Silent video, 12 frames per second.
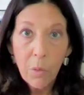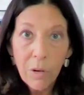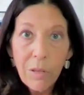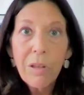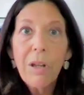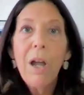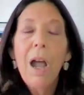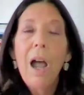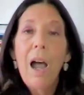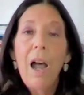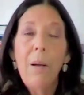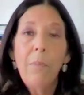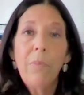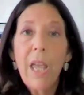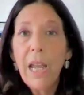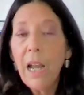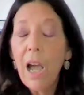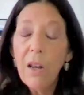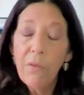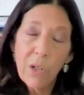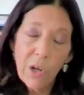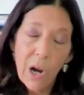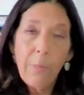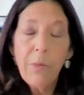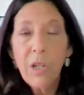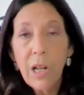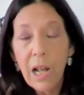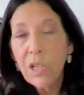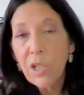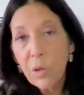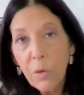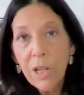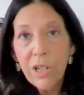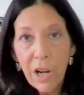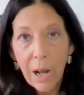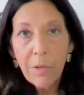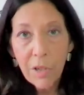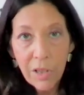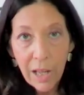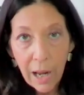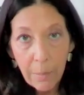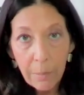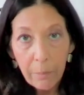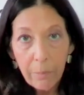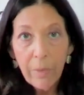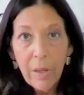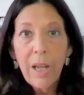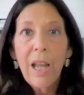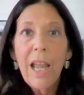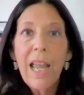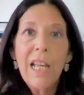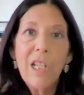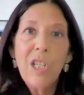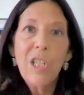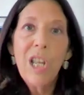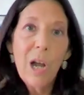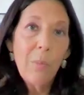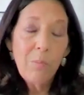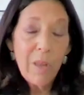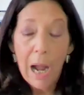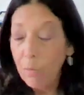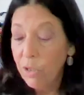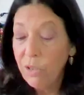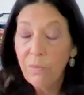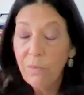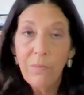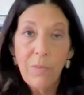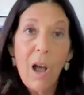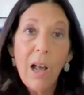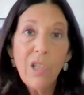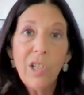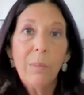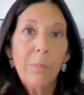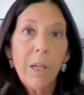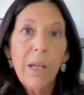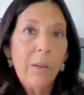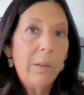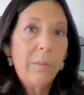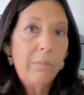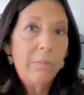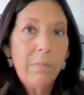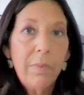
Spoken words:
north, they kind of adopted us and we adopted them. And that was awesome. And